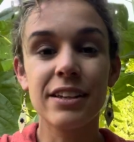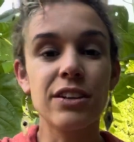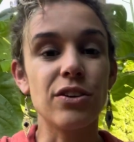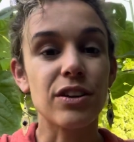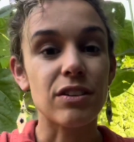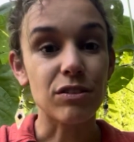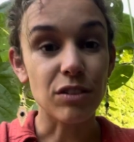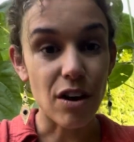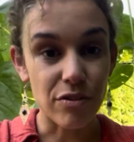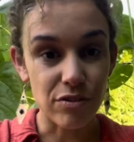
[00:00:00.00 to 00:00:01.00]
you're gonna
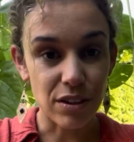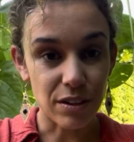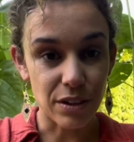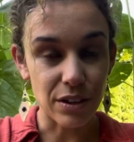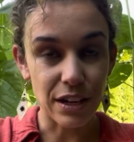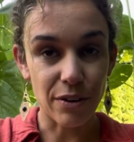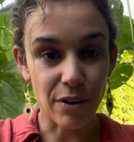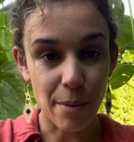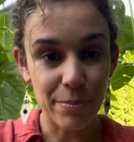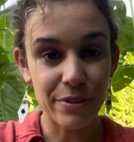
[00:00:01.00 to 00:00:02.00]
love the Gear
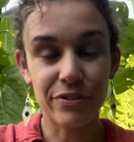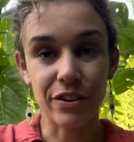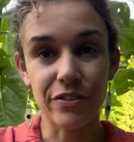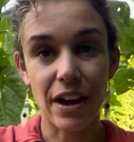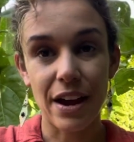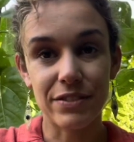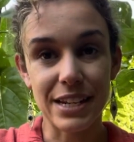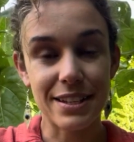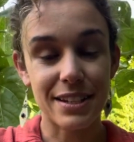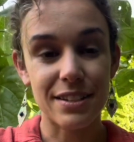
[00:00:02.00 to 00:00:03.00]
Up for five
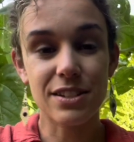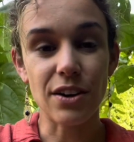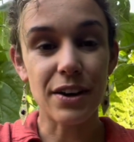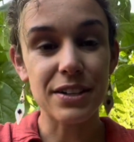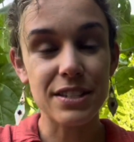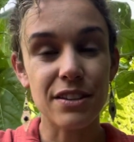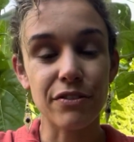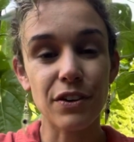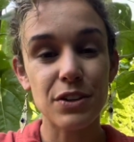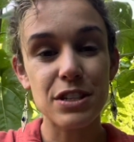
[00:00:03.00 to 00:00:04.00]
days. It starts the
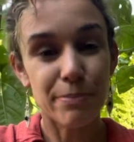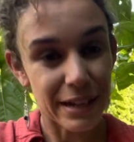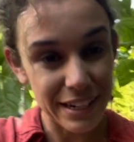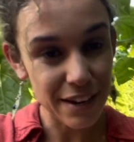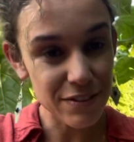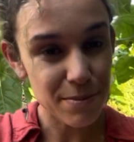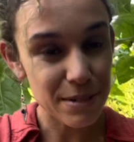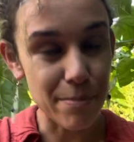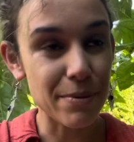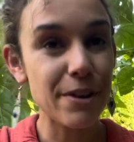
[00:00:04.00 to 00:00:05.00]
first Monday of
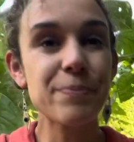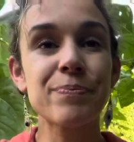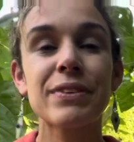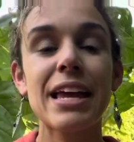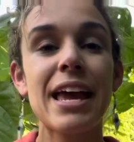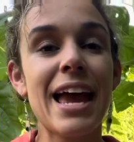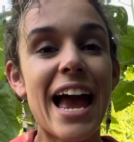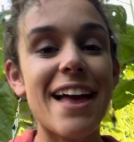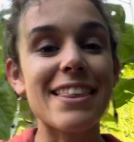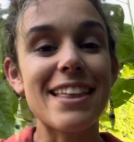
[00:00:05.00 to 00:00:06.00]
September,
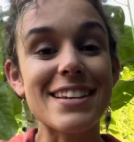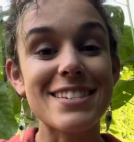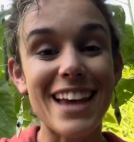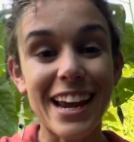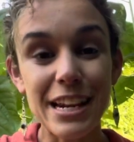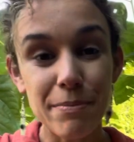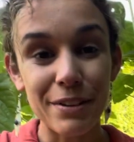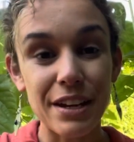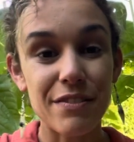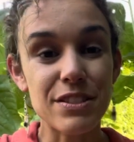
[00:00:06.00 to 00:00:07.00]
and then the second
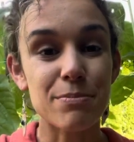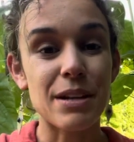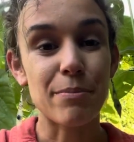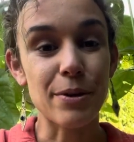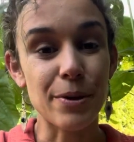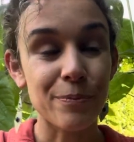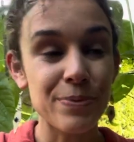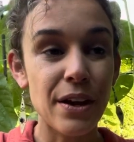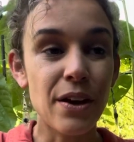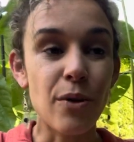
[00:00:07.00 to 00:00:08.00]
Monday of September,
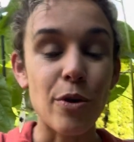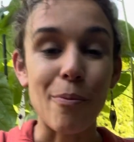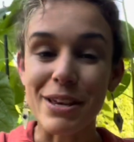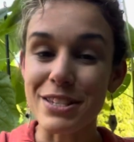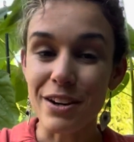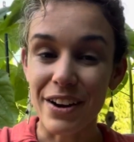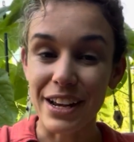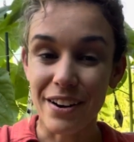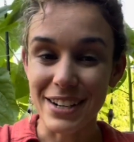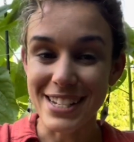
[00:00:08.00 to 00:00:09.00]
we'll be starting
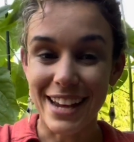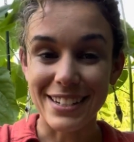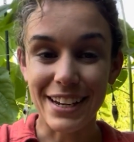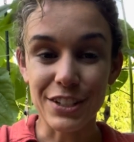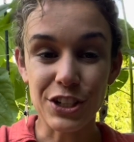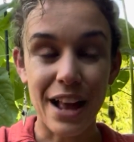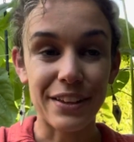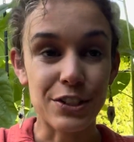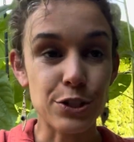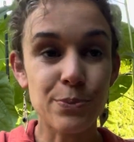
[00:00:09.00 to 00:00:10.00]
our 10-day
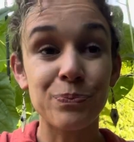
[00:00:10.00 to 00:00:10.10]
challenge.